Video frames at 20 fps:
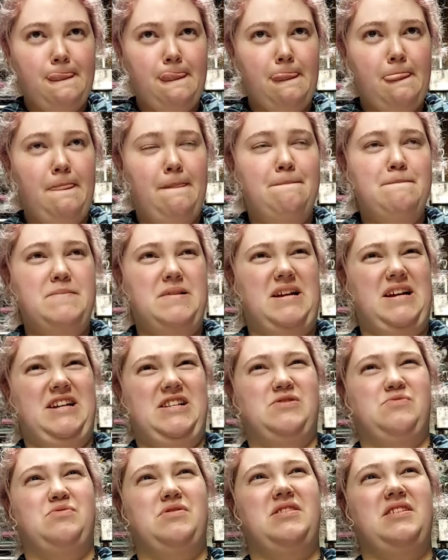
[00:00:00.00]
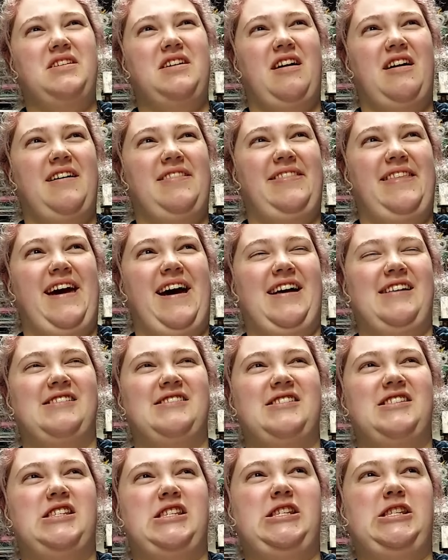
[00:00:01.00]
it's really got that
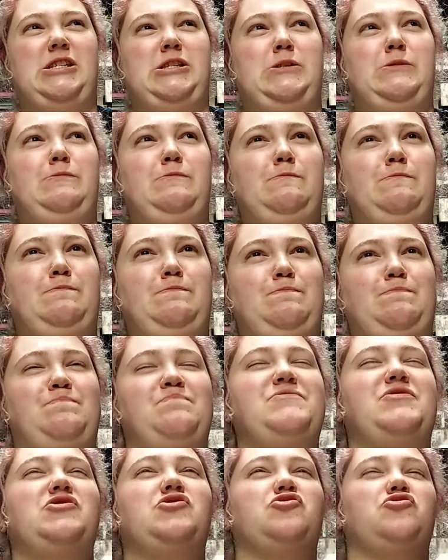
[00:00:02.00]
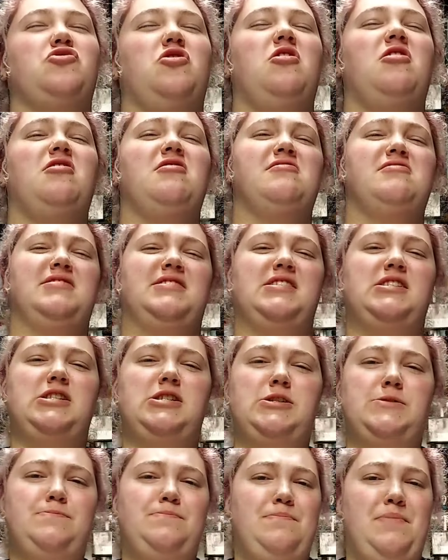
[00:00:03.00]
strong
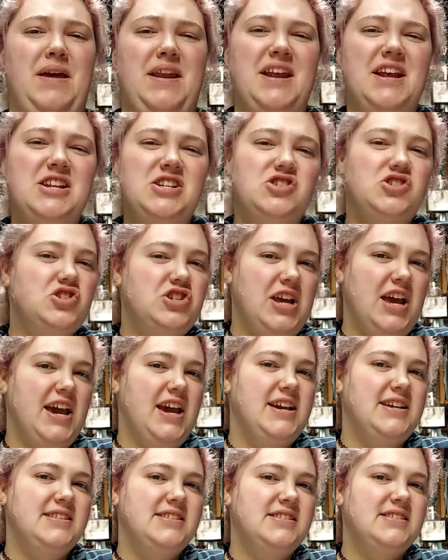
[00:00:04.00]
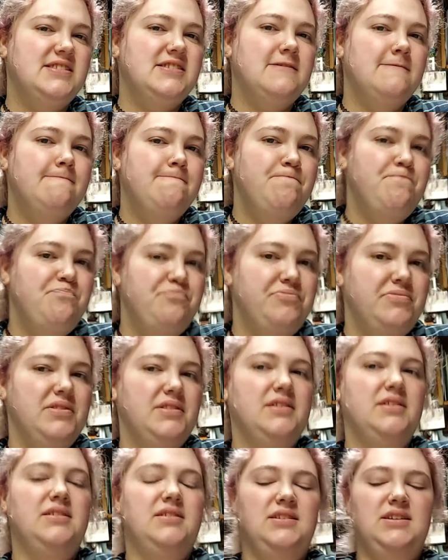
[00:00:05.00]
spinach taste.
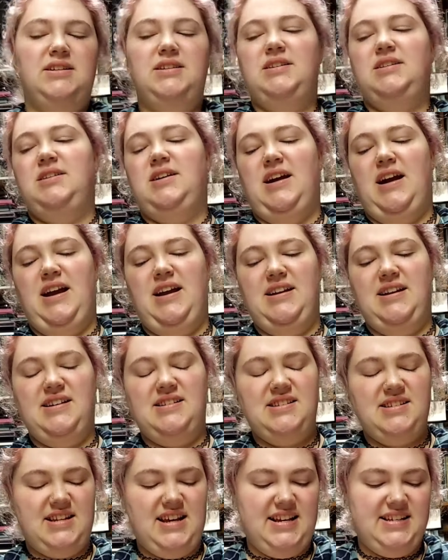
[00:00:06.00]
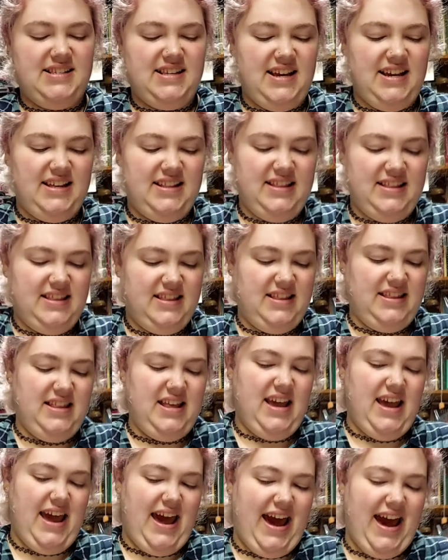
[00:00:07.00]
And it doesn't taste like they
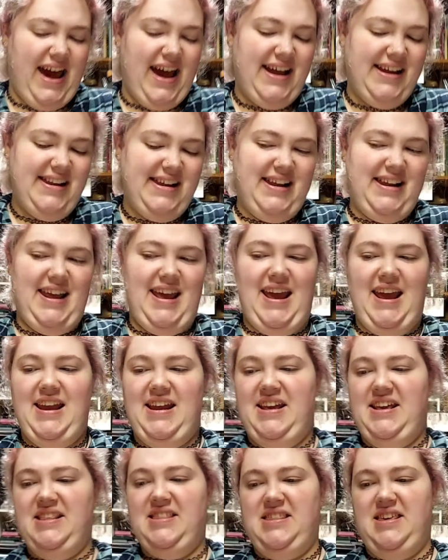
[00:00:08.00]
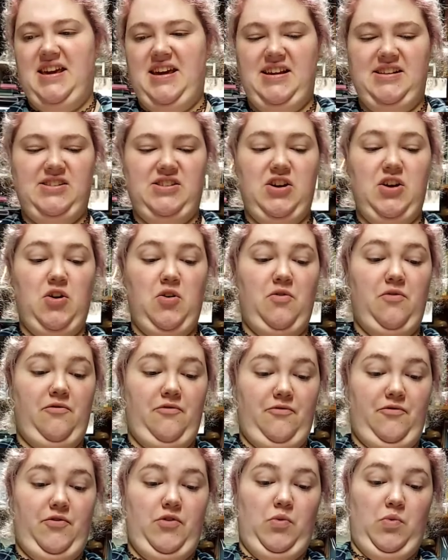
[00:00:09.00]
added anything. So for
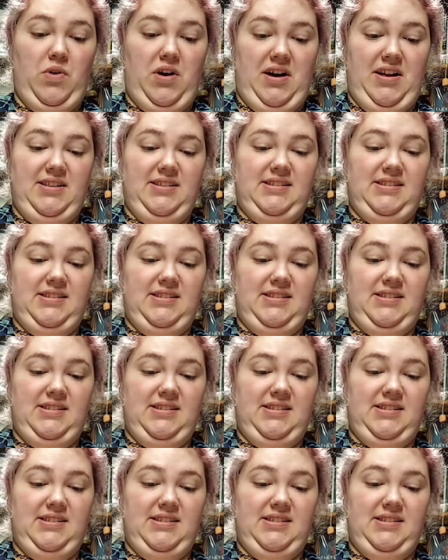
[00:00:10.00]
once,